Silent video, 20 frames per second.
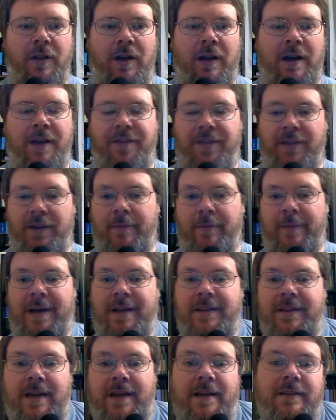think
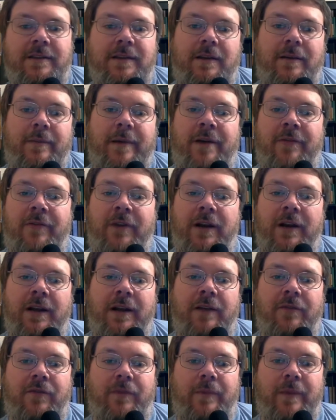about that. Think about
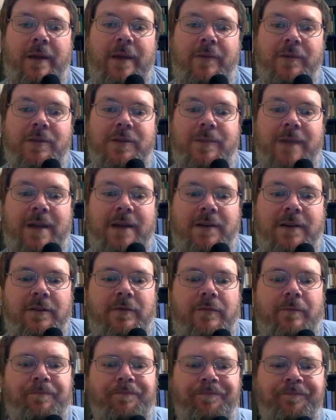reading it from that
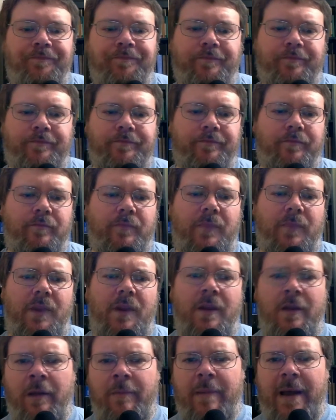perspective,
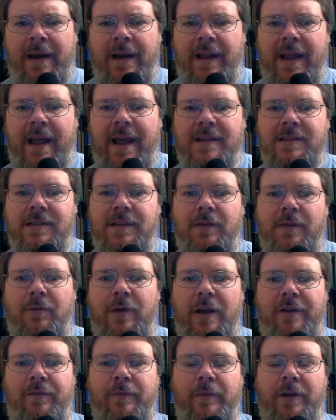about a casting
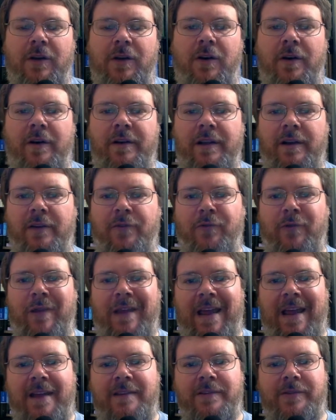away from the garden and a
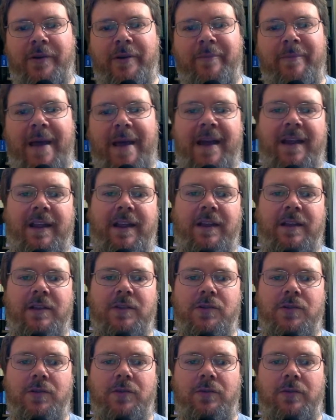re-entering back
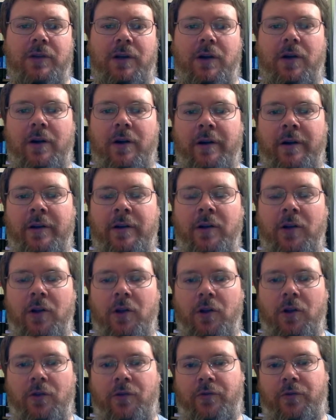into the garden
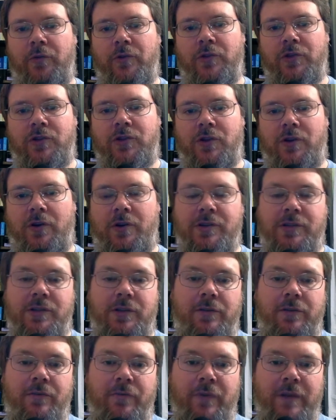through the church.
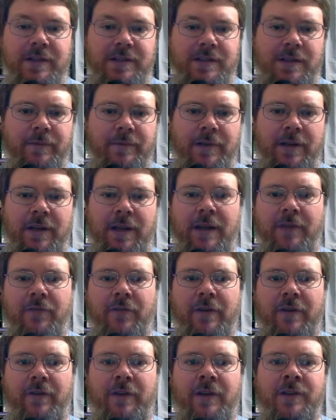So you read something like
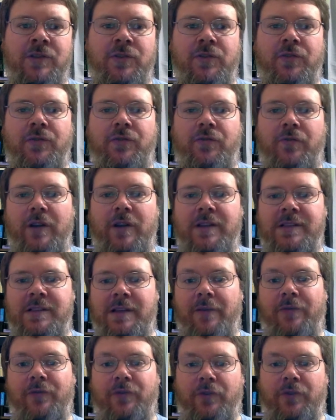Revelation 3,
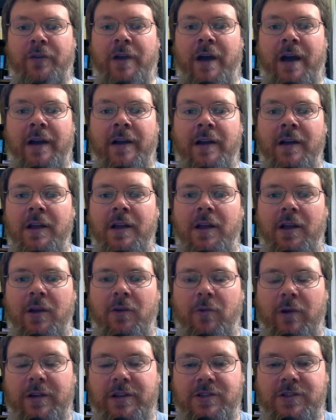7 through 9.
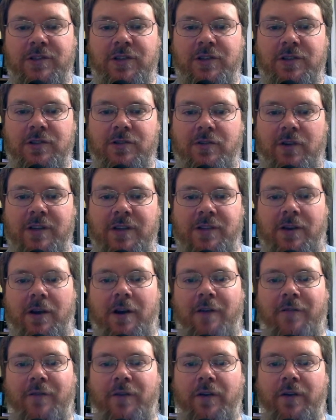What does Jesus Christ
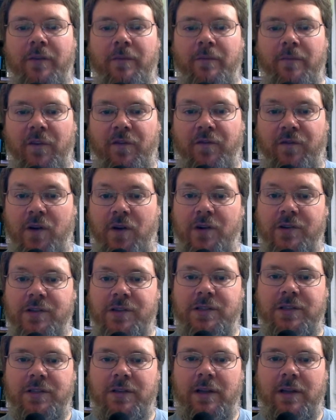offer
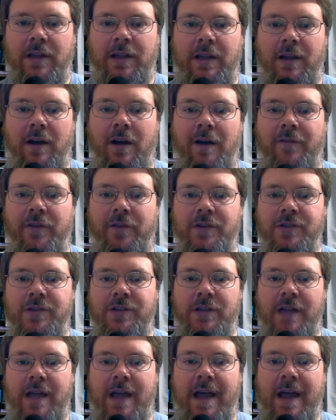first? He
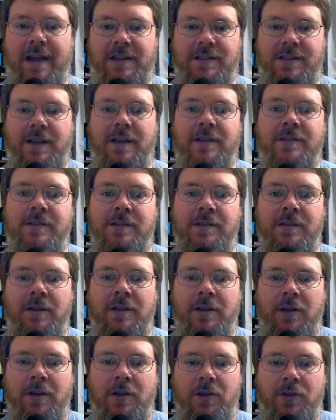offers access
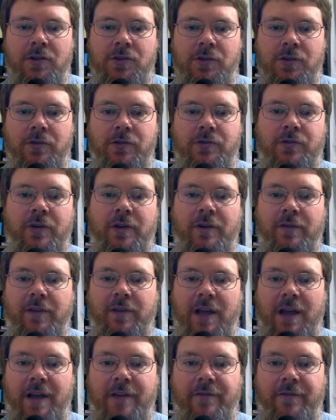to the tree of
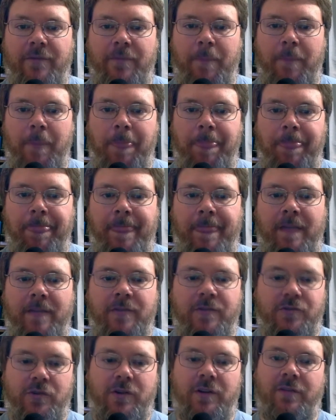life. And
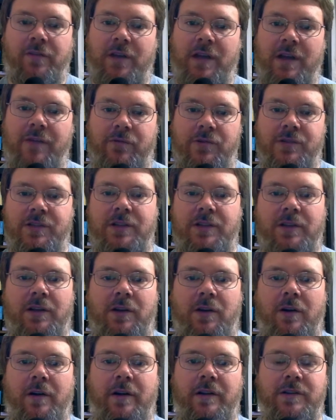the tree of life was in the
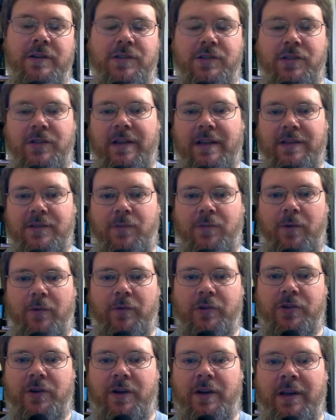garden. So that's where
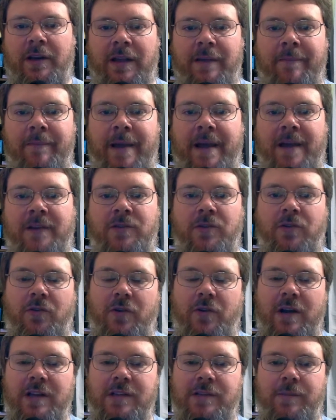we're trying to get back to.
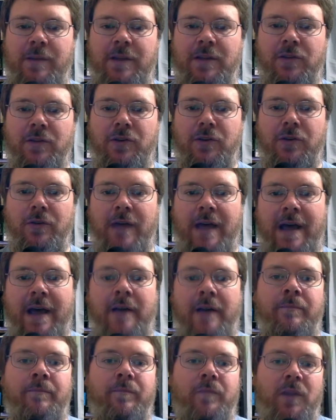Christ being the new
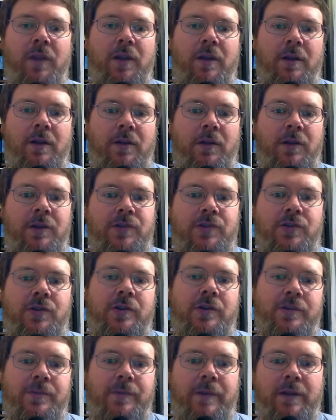Adam, his
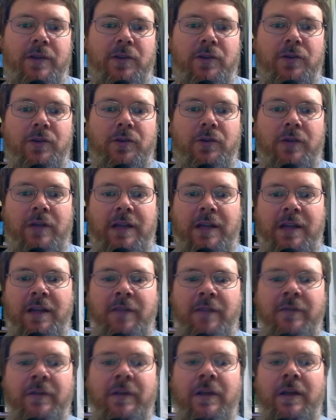church being the new
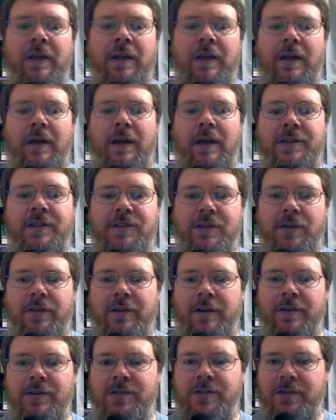Eve. And so
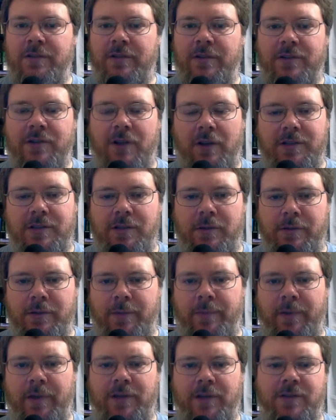there's all sorts
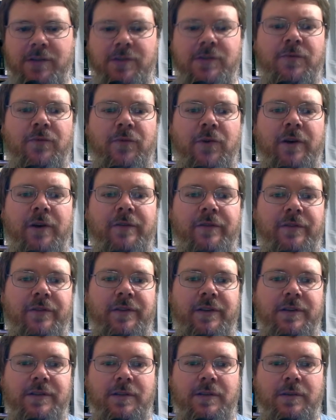of pictures and wonderful
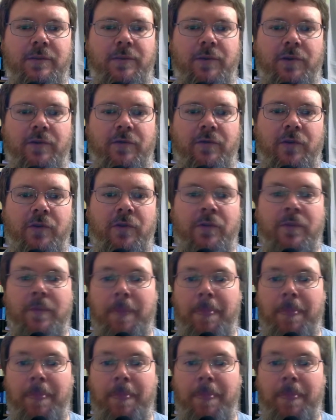things in the book of Ruth.